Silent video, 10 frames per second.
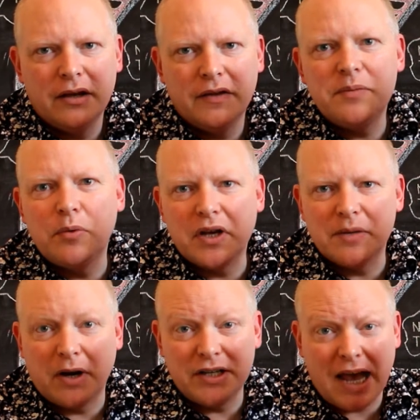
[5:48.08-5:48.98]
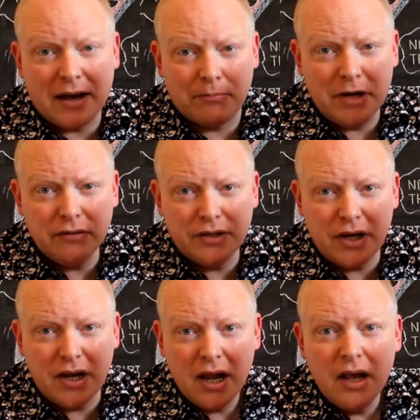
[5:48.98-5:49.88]
This book is by Jakob
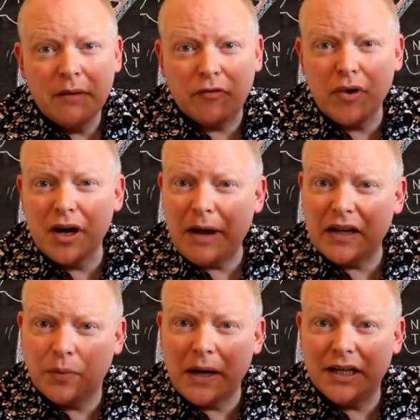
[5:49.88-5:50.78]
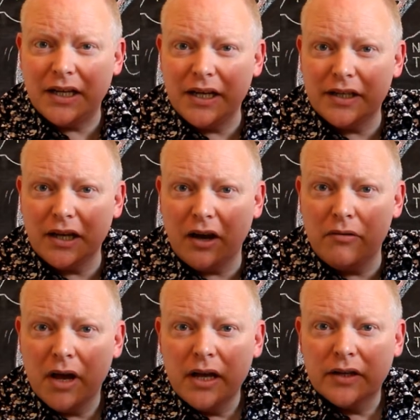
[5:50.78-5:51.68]
Nielsen. It was written about 20 years ago.
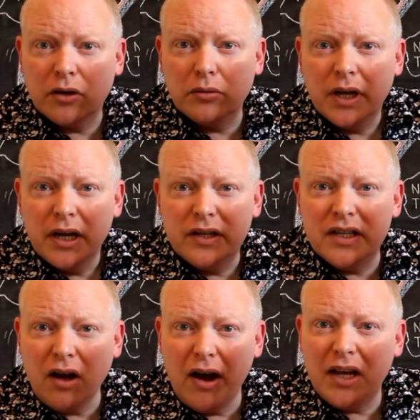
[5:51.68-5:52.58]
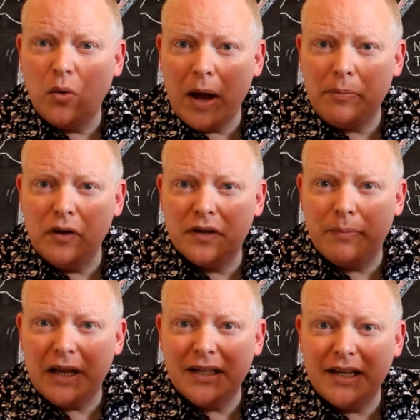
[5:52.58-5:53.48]
It's called Designing Web
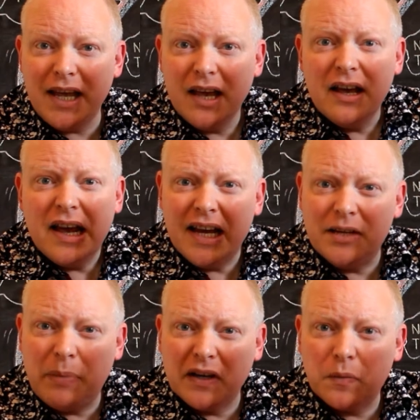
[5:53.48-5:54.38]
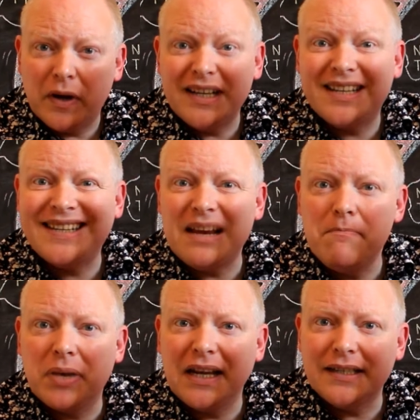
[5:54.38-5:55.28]
Usability. His buzzword is
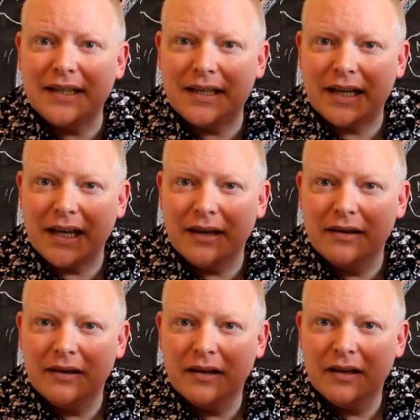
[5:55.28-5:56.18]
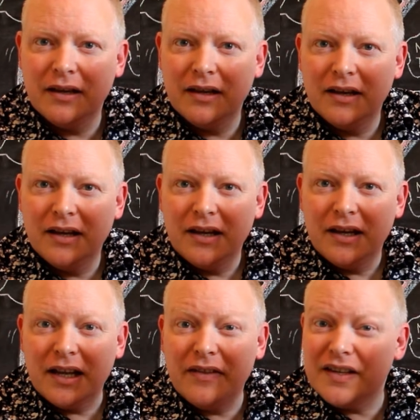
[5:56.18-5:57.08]
simplicity.
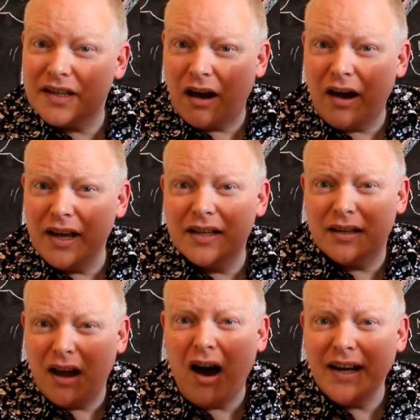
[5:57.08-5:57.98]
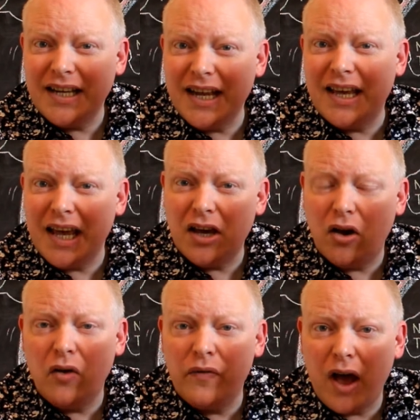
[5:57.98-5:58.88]
Now this guy is an IT geek
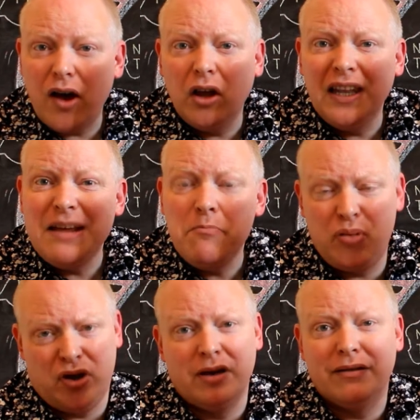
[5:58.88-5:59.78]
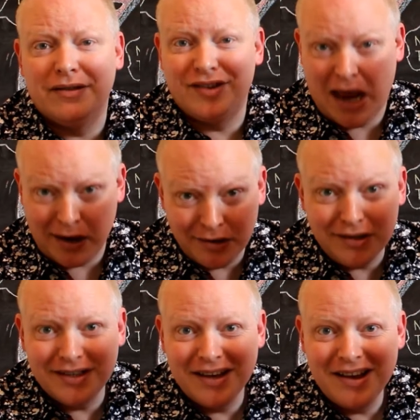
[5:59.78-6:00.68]
of Olympian standards.